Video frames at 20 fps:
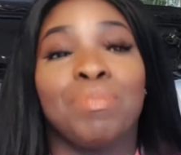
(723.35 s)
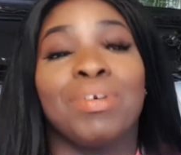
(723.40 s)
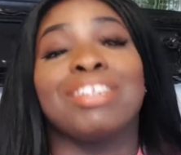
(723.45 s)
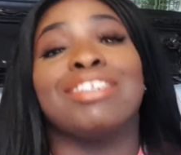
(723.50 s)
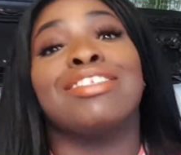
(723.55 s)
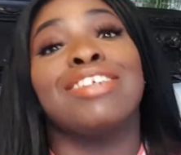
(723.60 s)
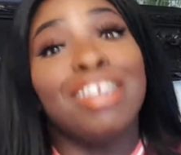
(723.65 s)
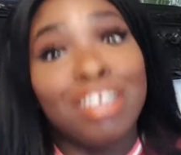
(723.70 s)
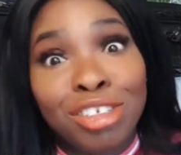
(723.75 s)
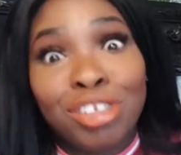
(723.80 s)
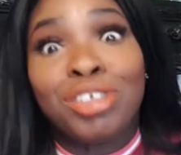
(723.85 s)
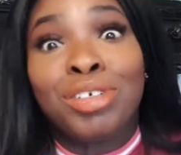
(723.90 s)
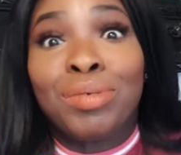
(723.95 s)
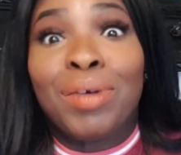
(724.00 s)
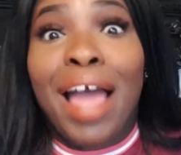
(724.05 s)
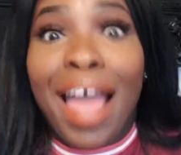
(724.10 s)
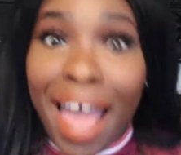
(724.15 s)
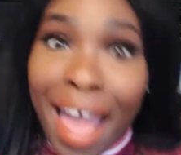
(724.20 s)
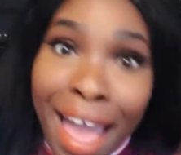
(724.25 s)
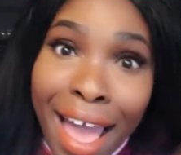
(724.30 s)
but since
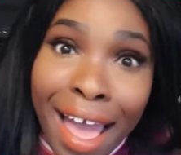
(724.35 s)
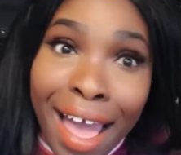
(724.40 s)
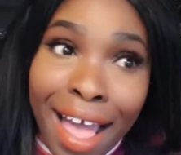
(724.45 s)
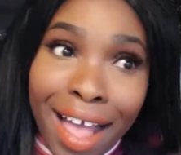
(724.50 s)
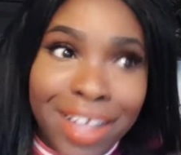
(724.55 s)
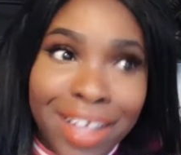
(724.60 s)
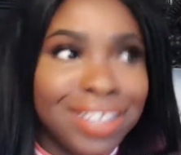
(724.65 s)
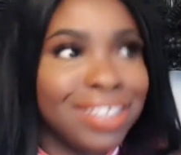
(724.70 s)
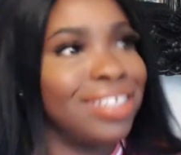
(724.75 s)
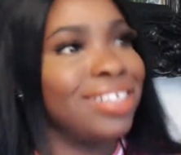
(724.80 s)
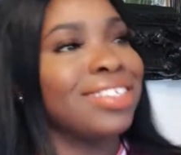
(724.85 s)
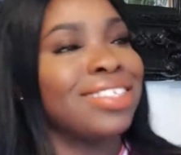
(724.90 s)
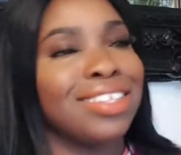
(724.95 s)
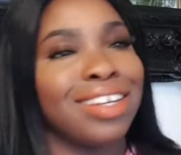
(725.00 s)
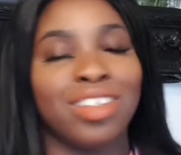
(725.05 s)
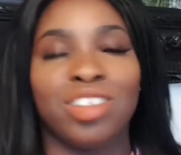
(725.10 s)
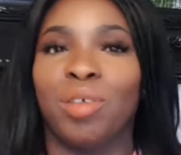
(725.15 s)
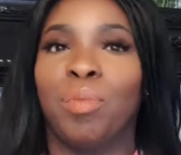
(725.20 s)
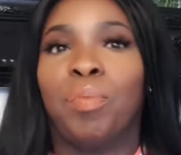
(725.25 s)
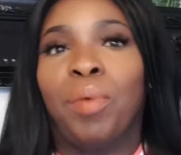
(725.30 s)
you asked in
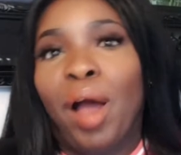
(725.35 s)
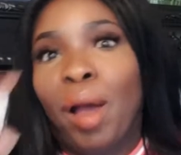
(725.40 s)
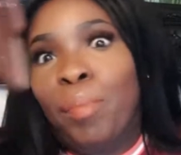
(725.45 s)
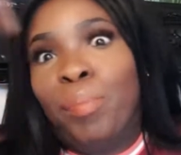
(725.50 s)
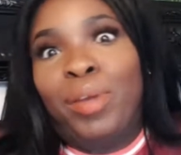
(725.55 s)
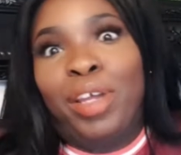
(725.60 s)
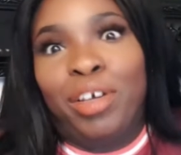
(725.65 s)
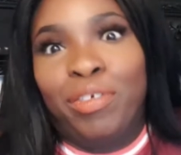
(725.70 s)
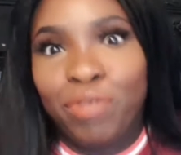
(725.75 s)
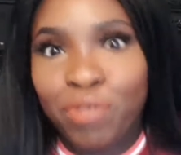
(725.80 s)
such a public